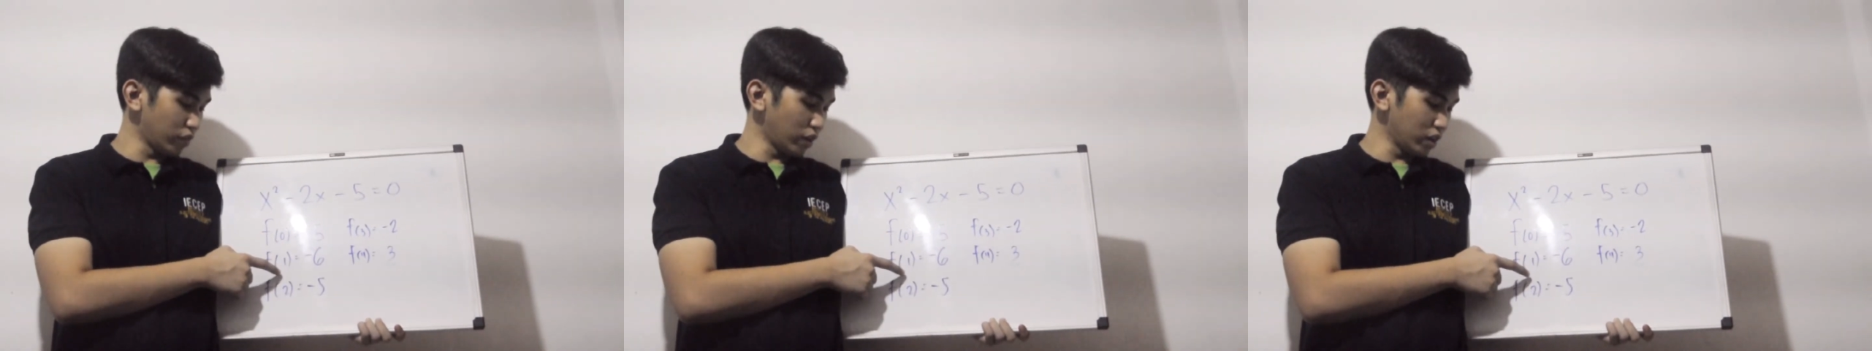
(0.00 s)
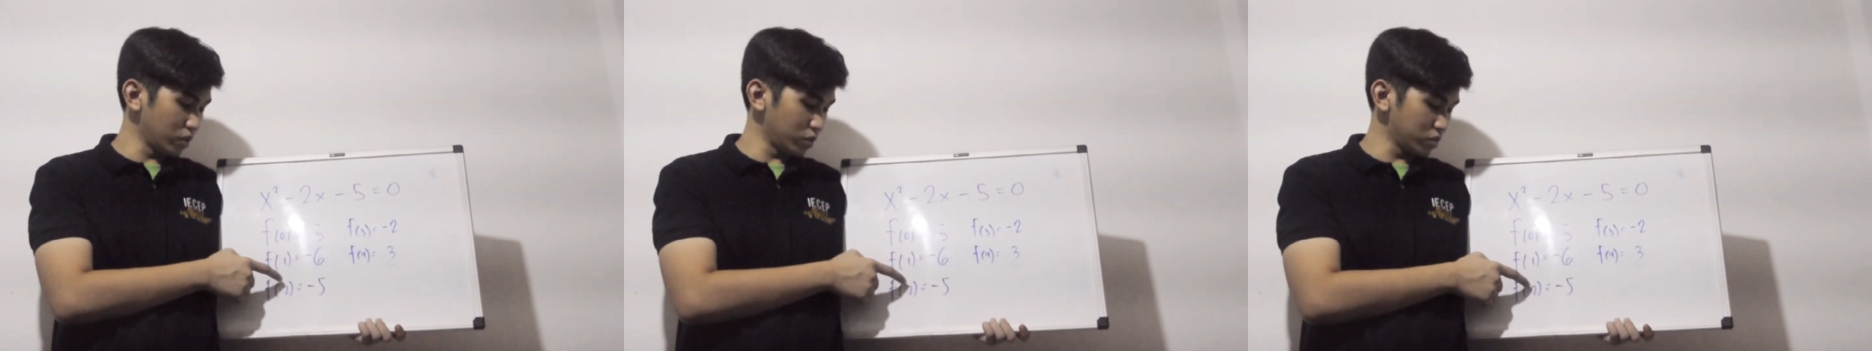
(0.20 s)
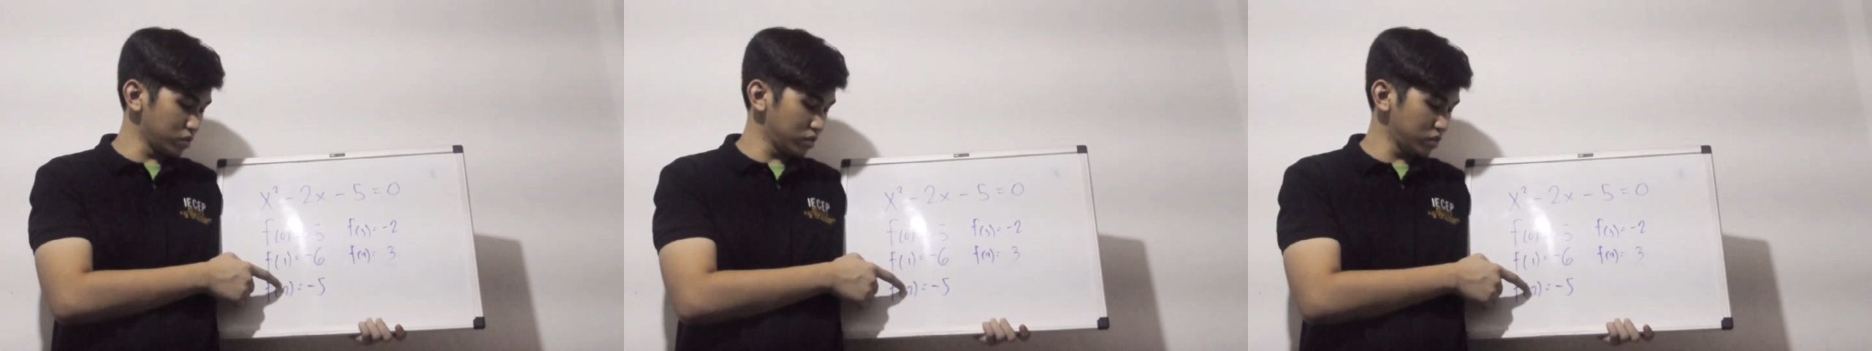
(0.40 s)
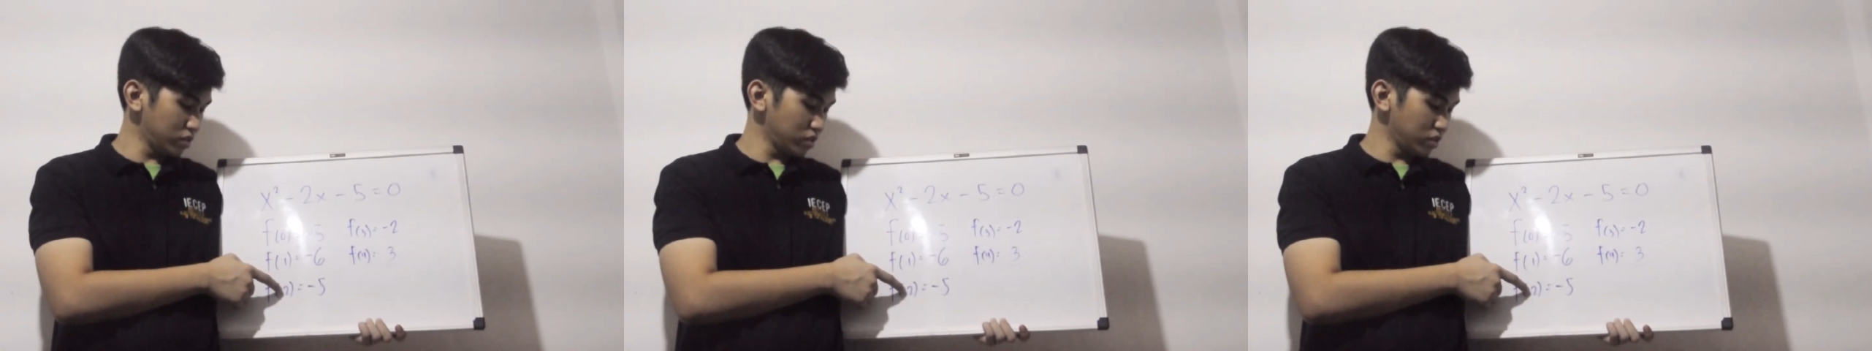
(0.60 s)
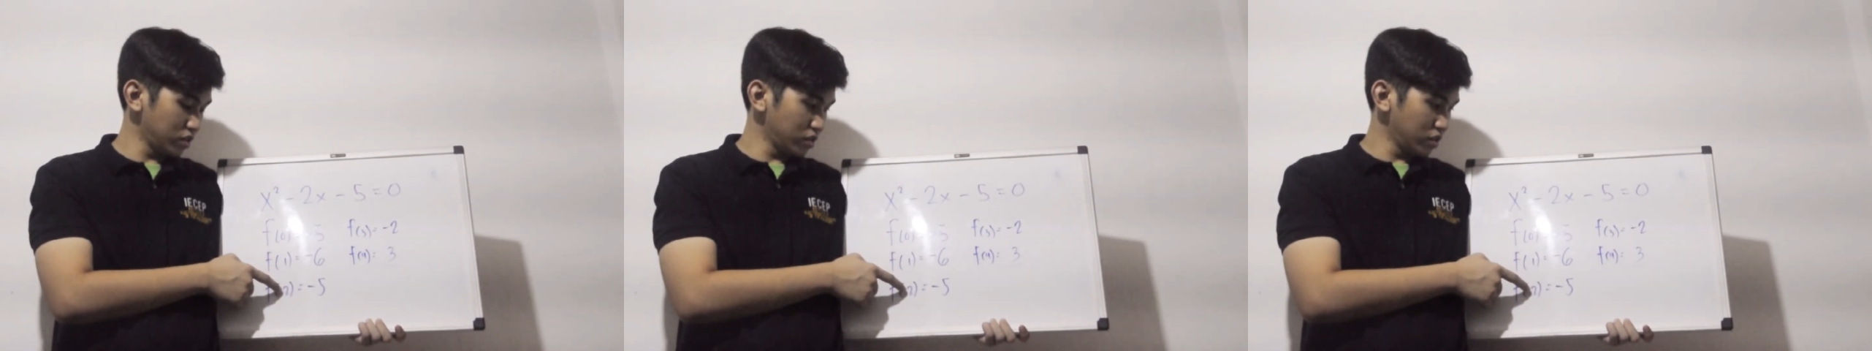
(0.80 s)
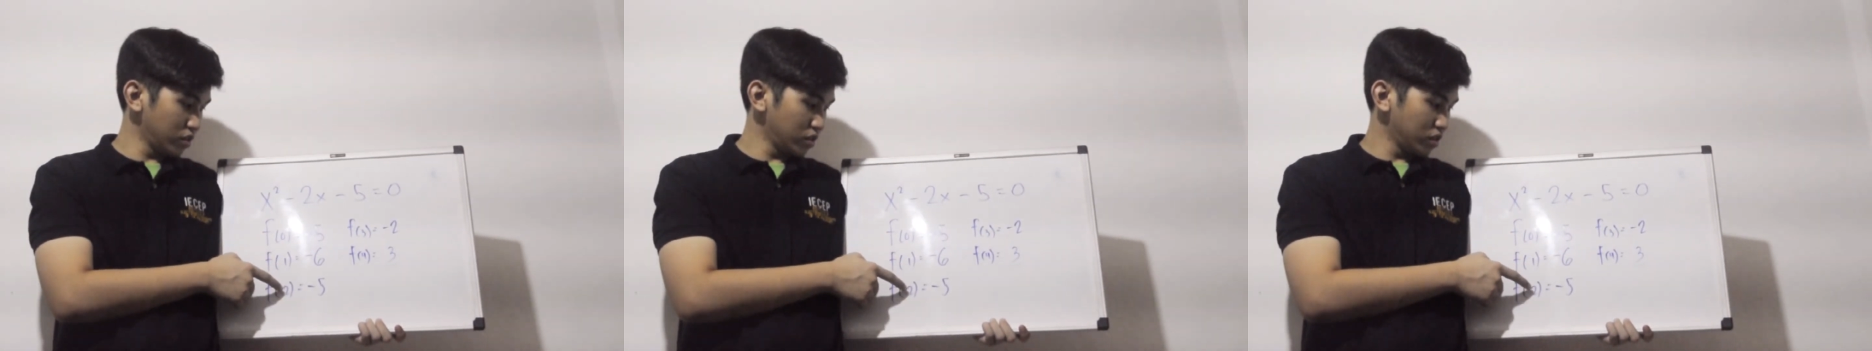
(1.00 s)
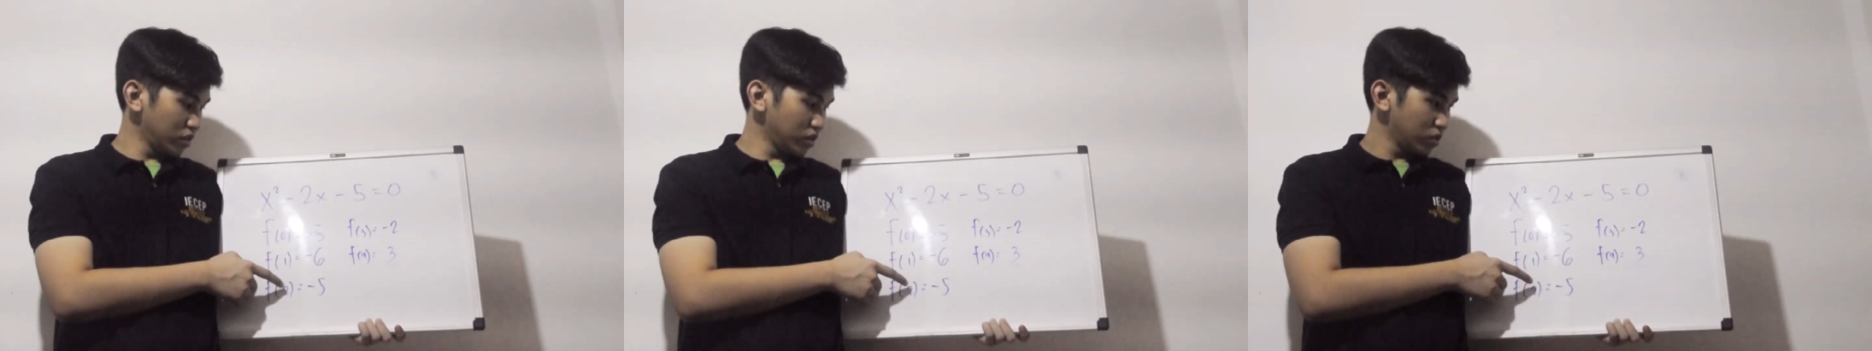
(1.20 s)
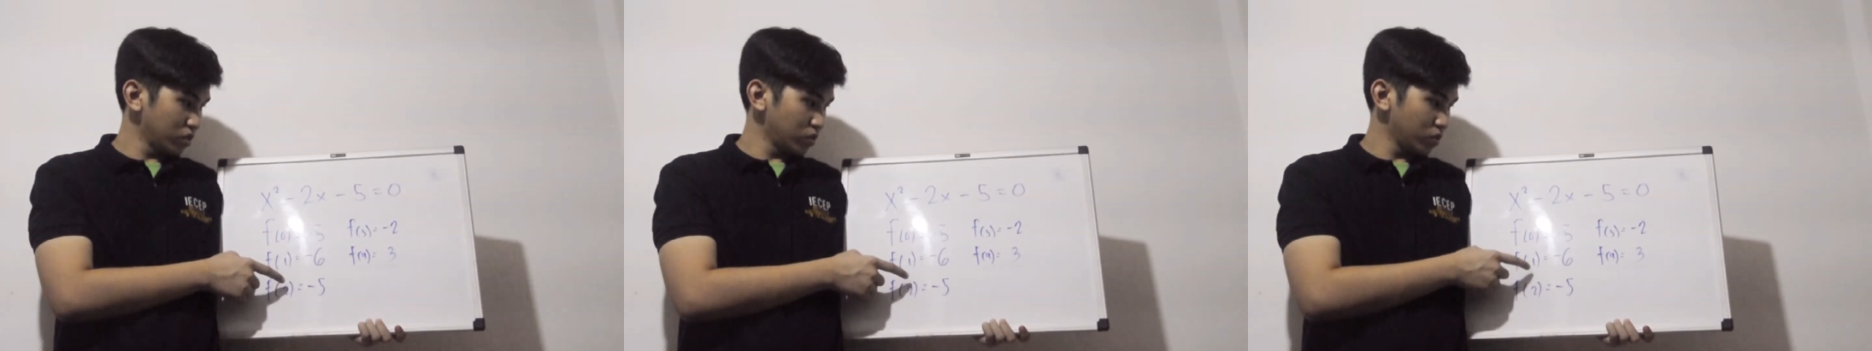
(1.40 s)
values
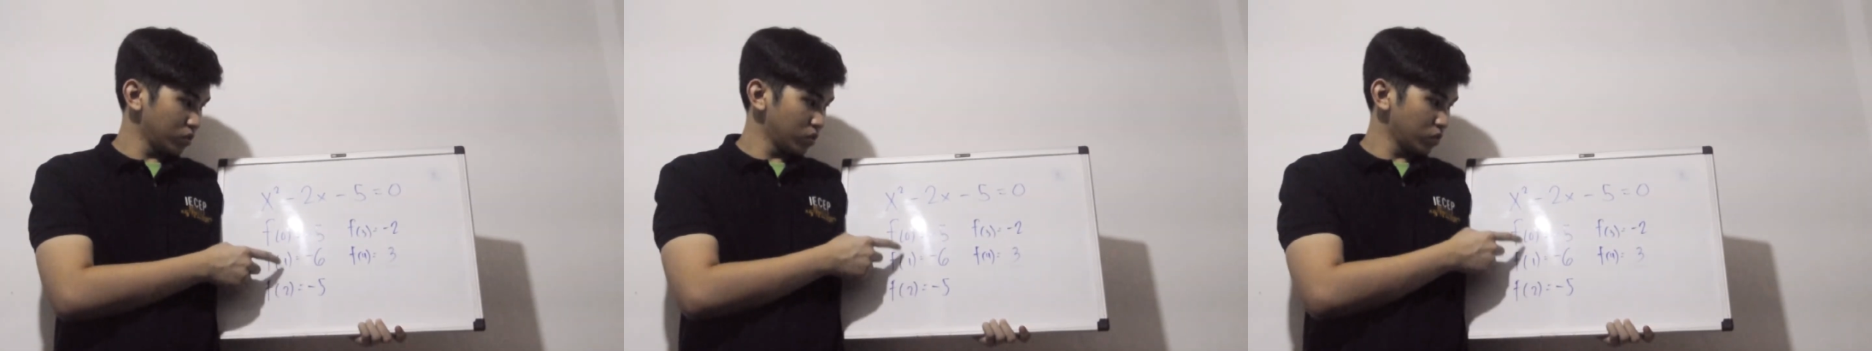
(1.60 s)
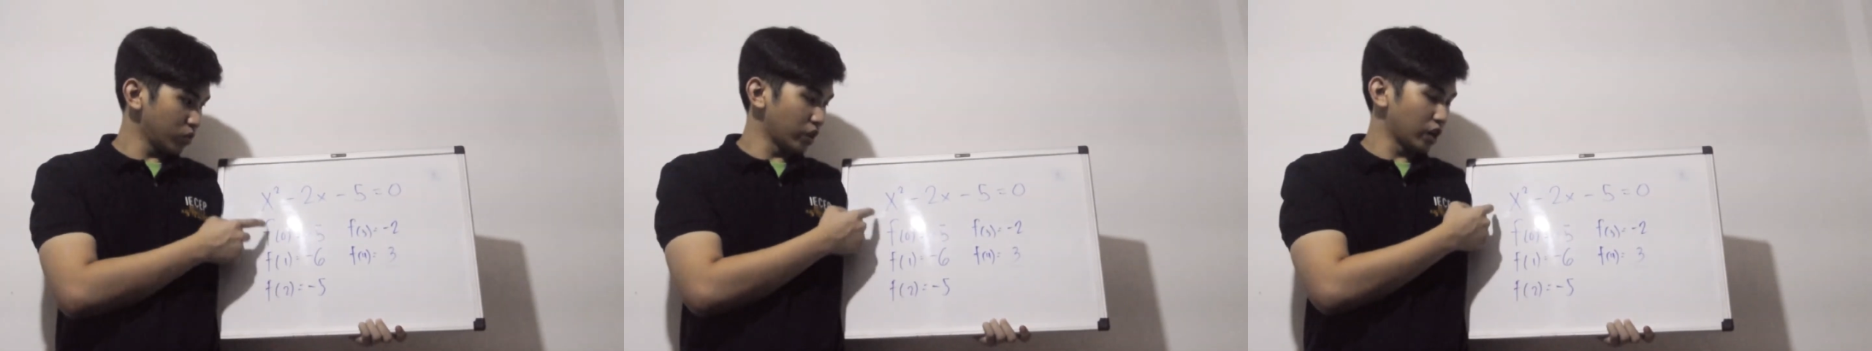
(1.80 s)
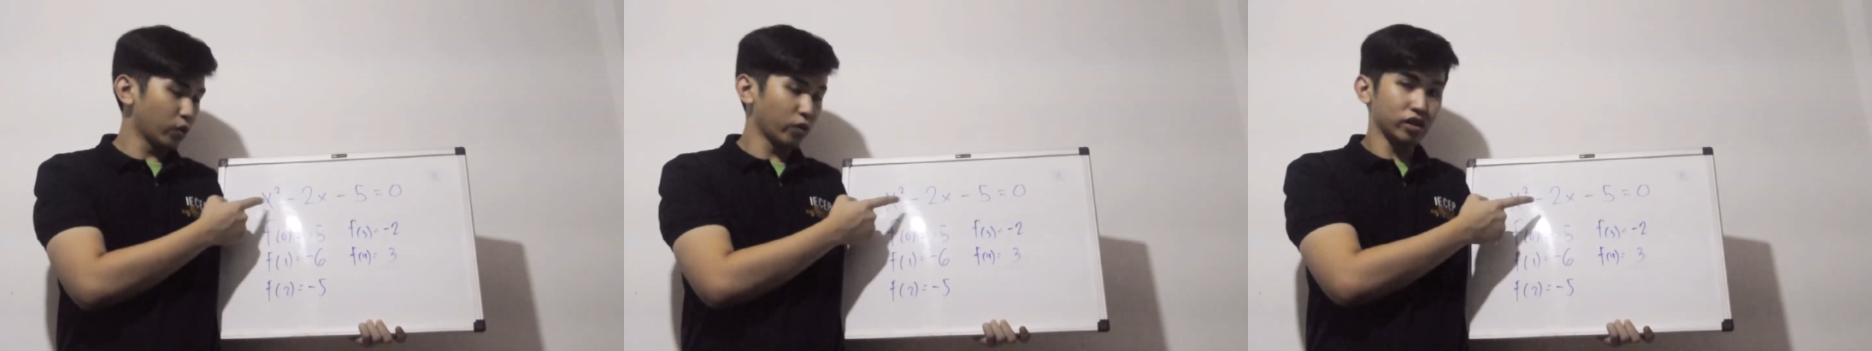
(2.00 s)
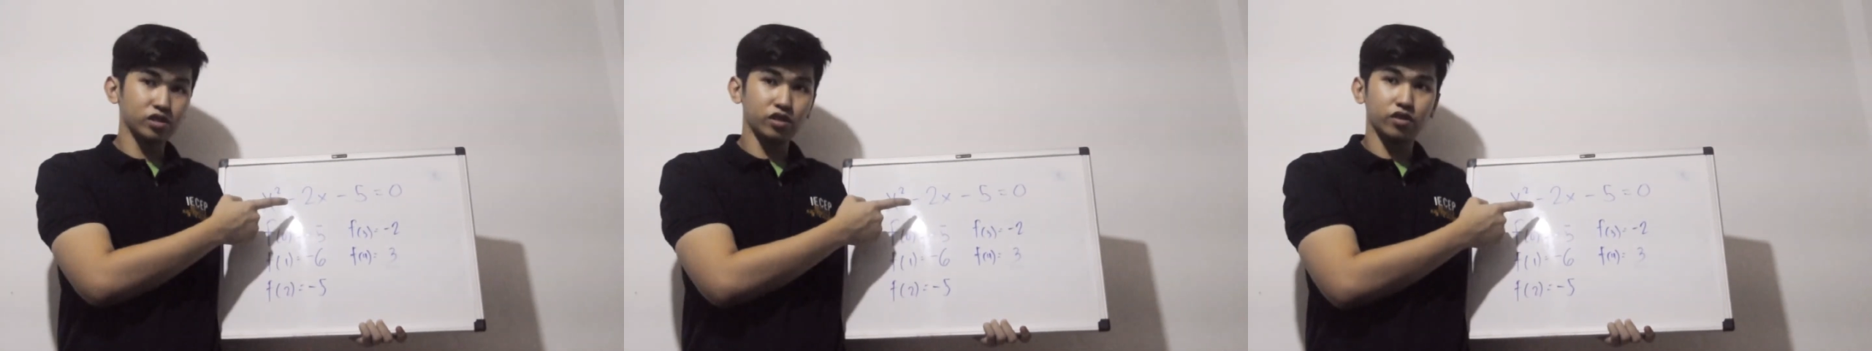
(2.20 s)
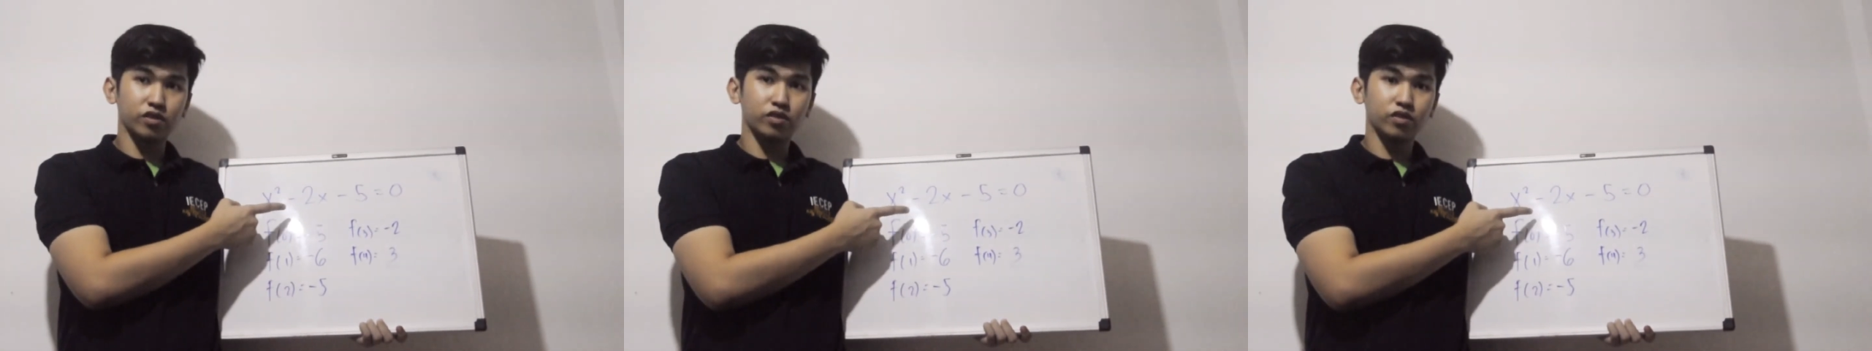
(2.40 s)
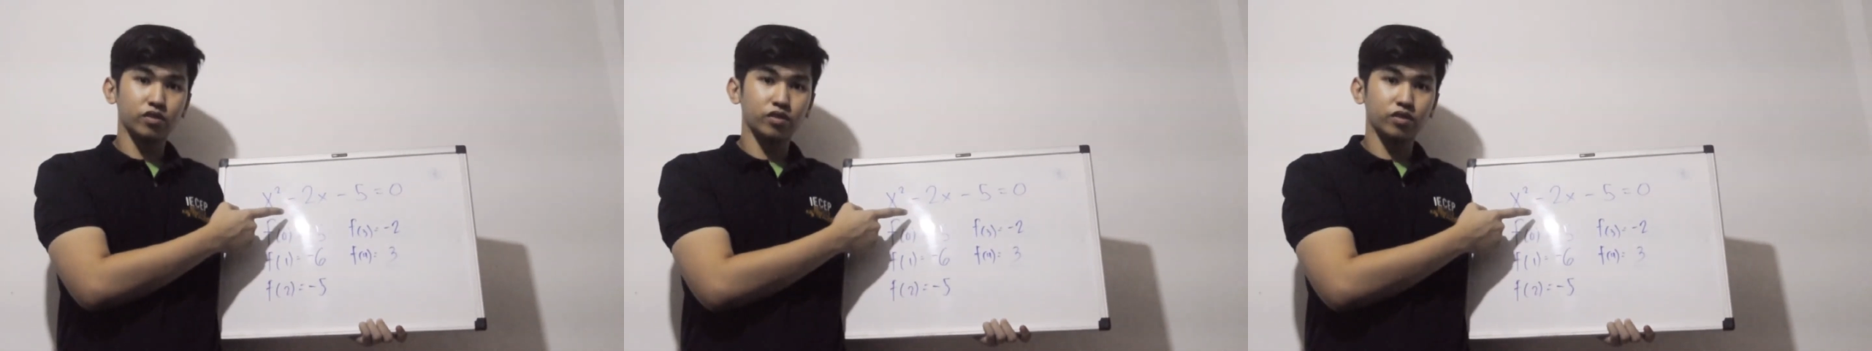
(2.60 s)
to the equation.